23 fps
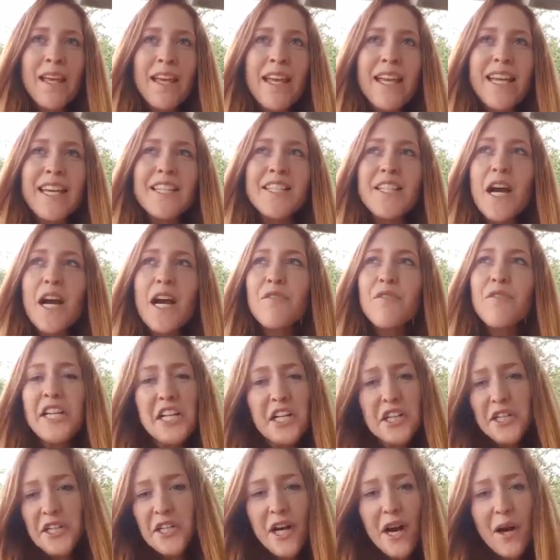He's not really
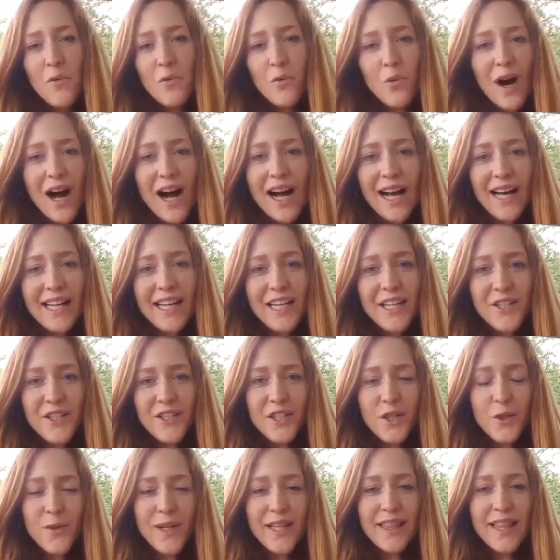clear on why he's
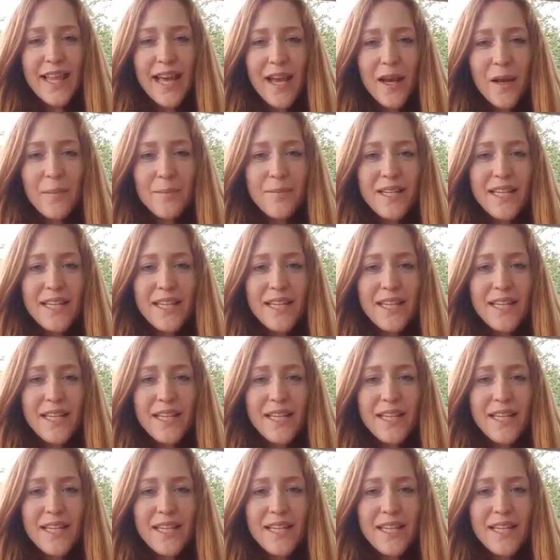doing them.